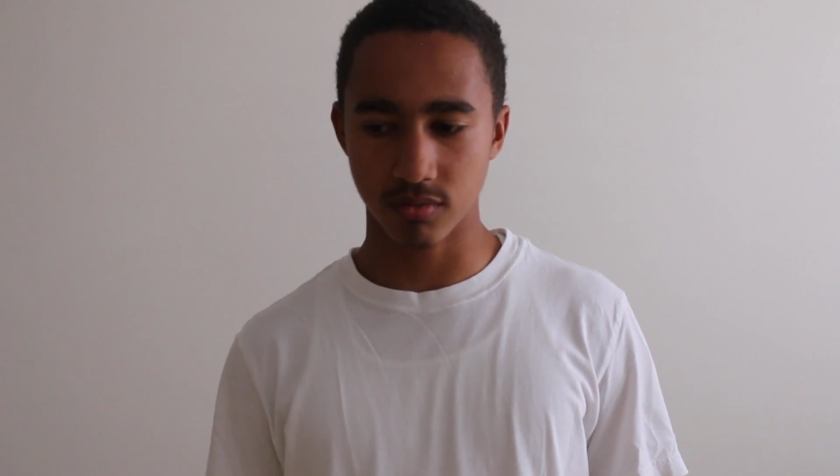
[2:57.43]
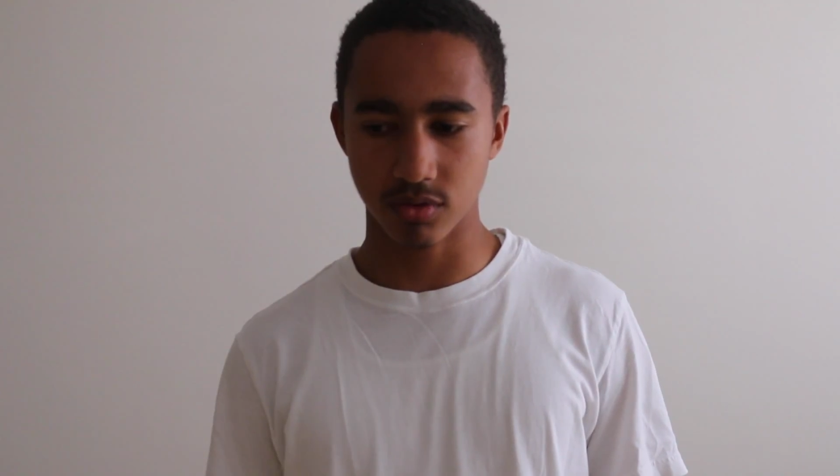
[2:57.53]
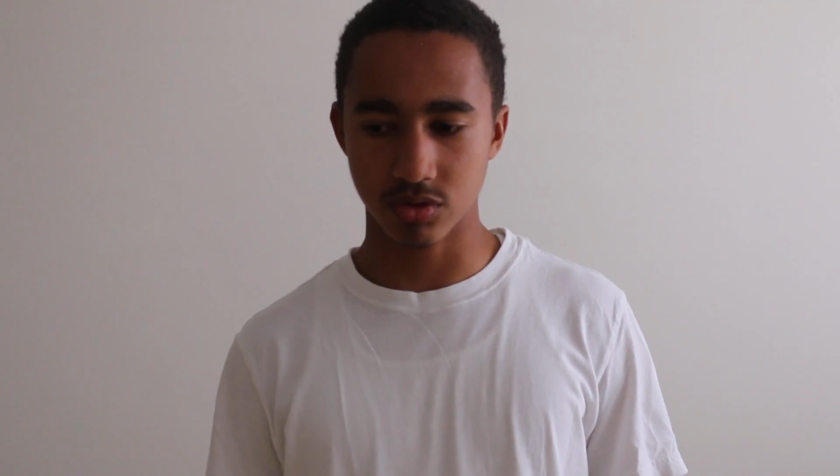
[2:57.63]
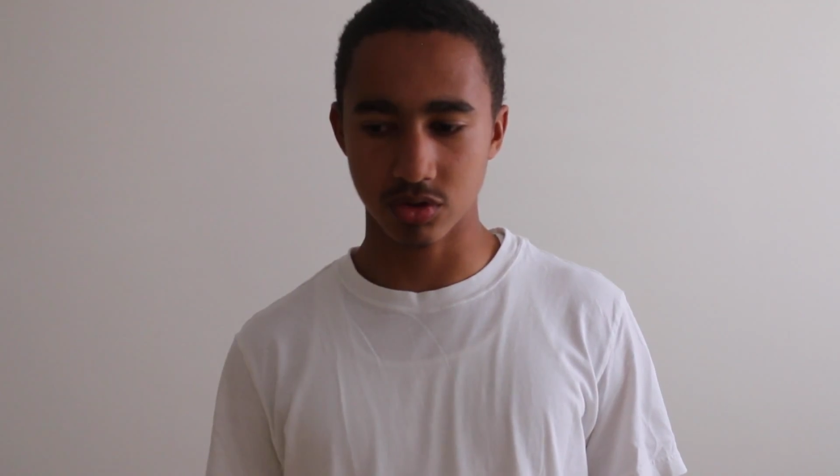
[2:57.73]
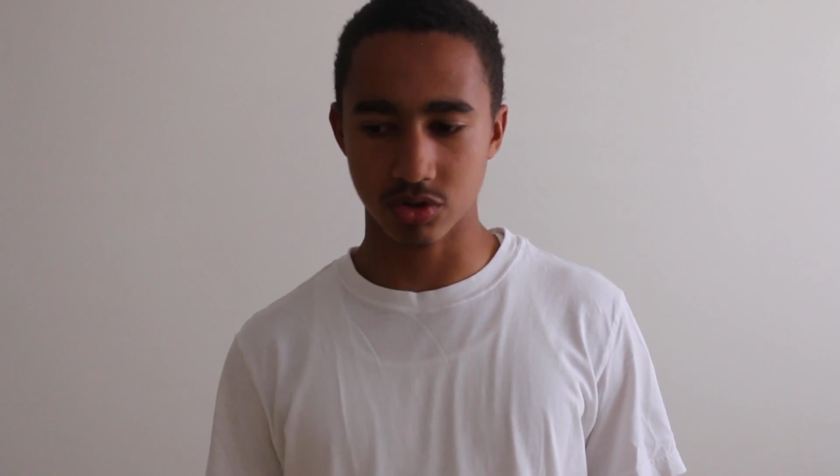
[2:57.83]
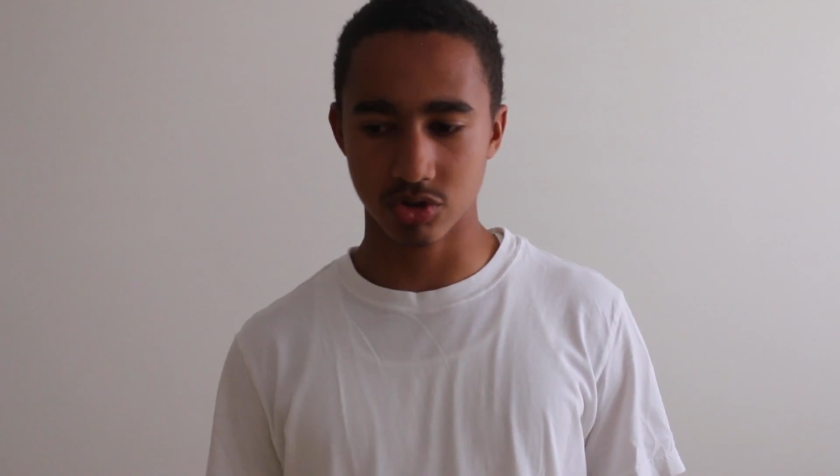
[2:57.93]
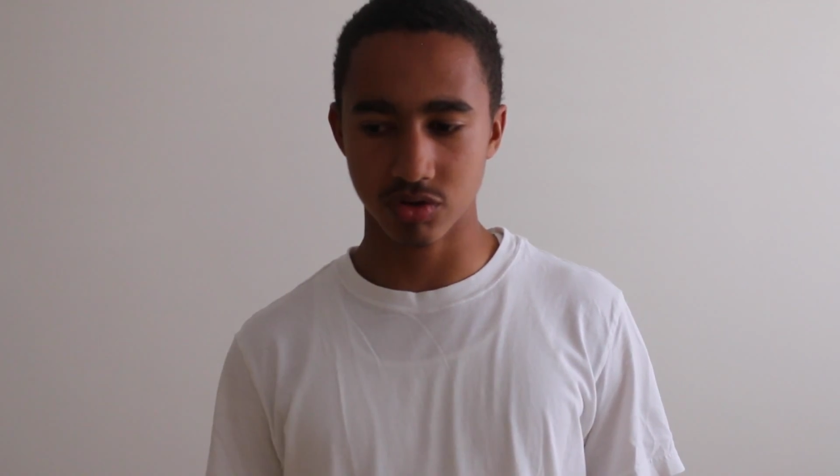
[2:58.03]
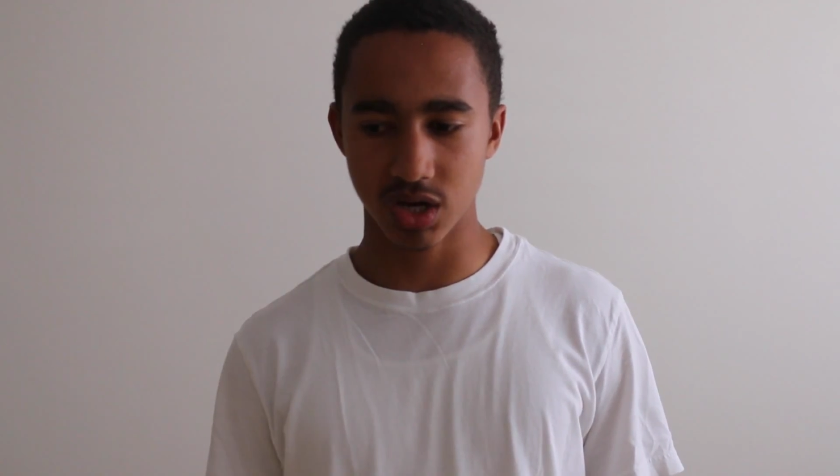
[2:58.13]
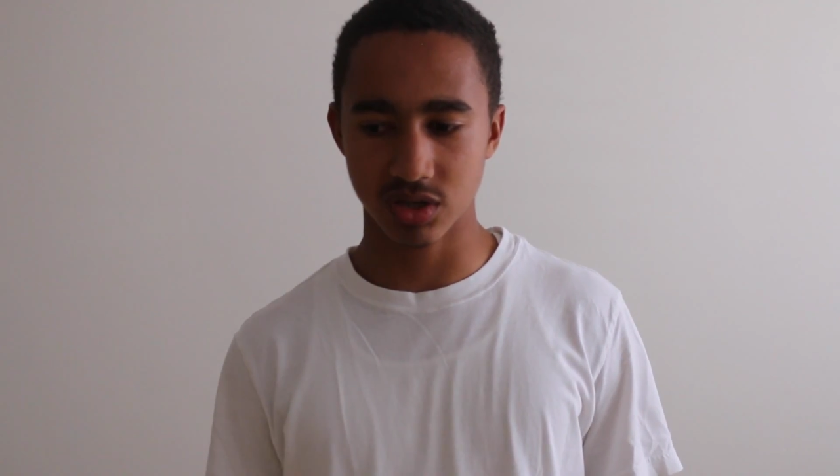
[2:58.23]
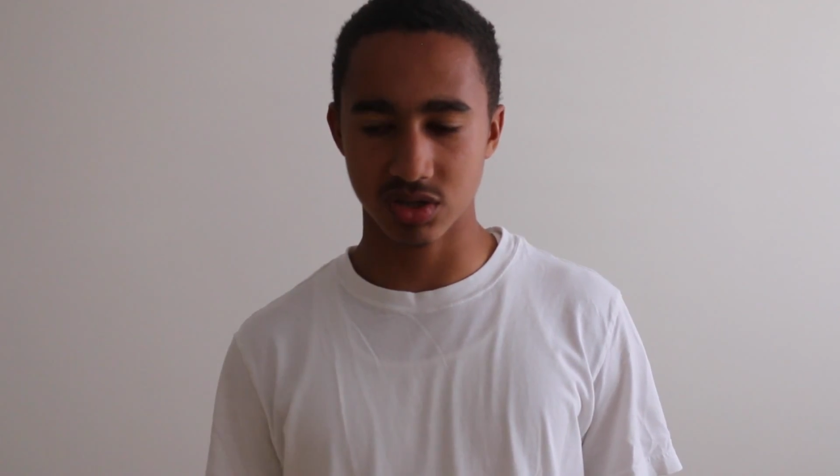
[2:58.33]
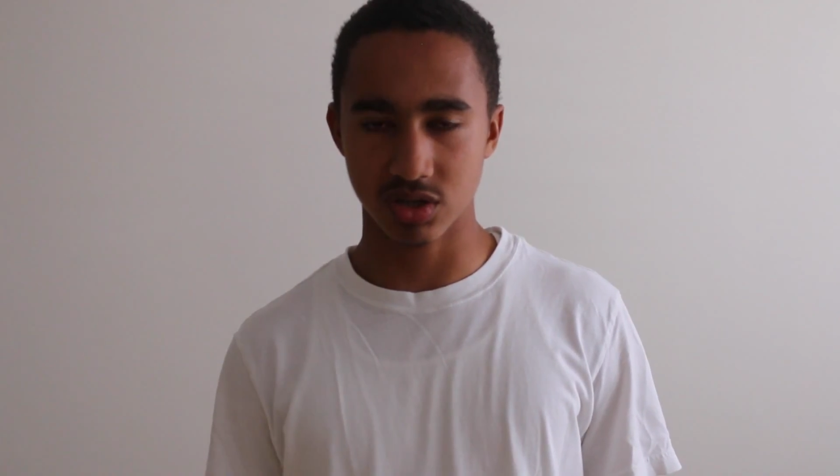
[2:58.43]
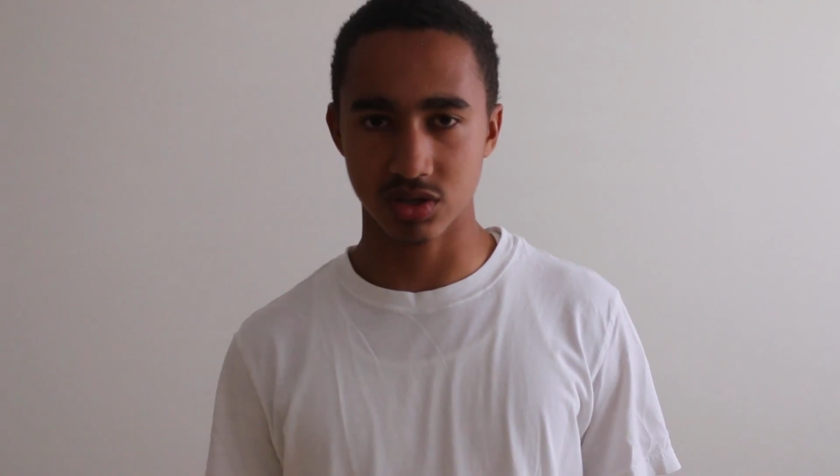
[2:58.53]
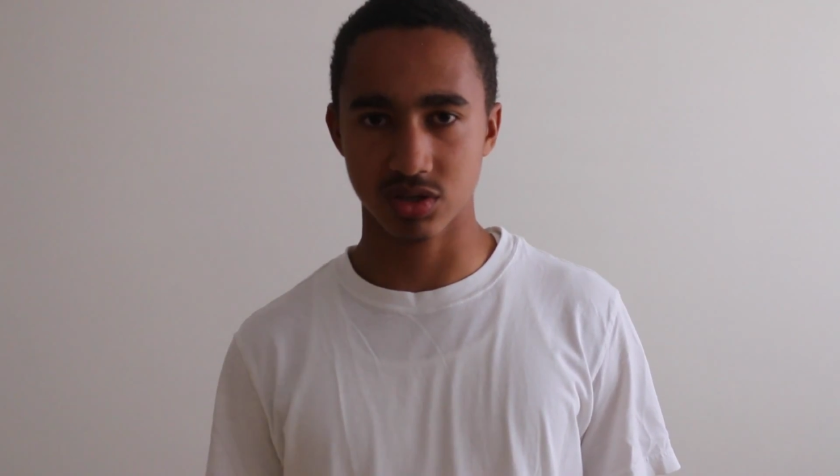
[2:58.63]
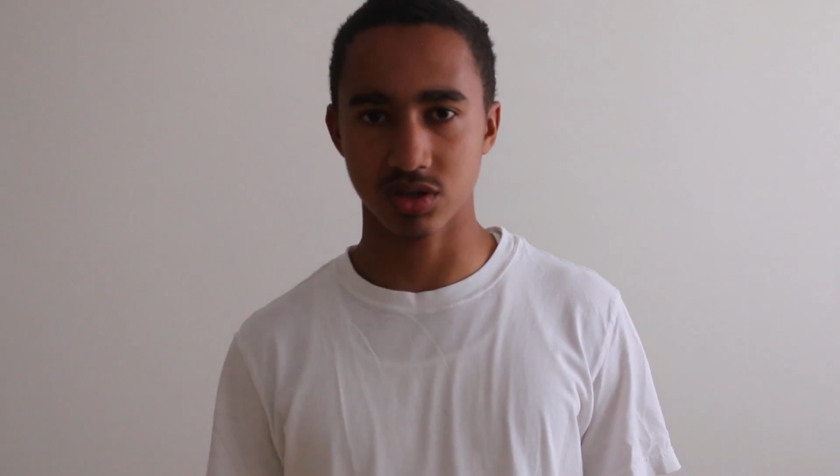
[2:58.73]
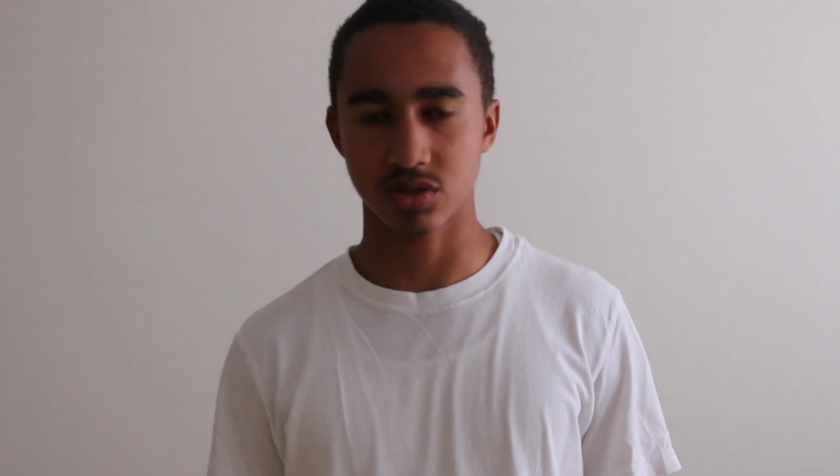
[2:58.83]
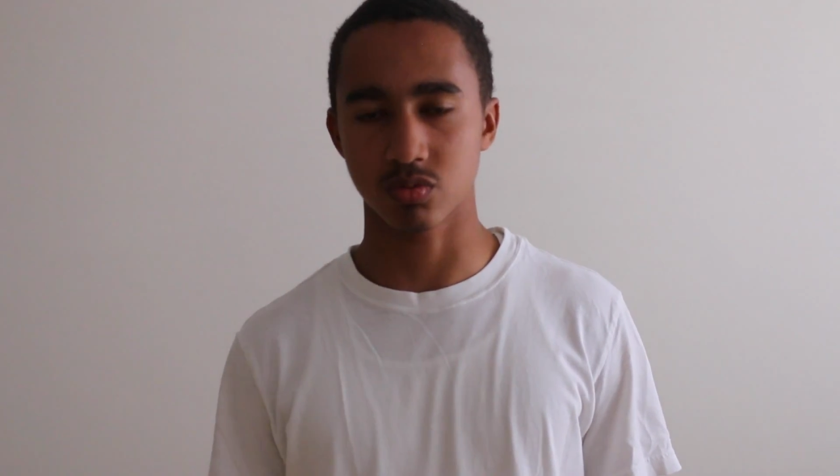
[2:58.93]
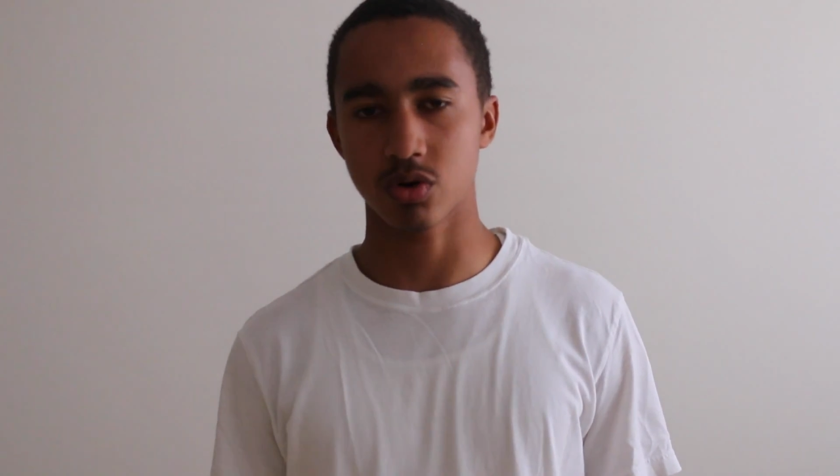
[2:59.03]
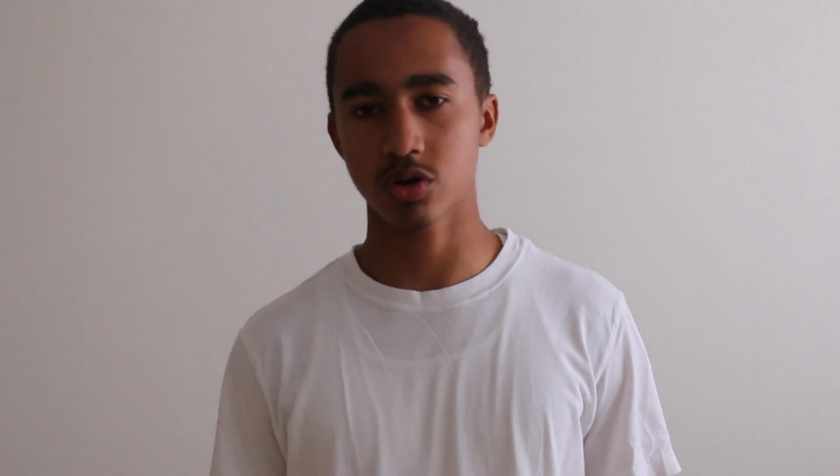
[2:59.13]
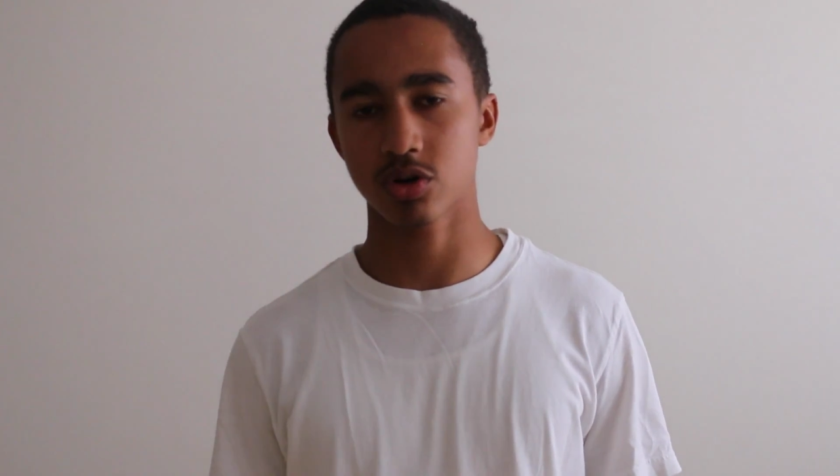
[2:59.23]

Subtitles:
reduce stress is just work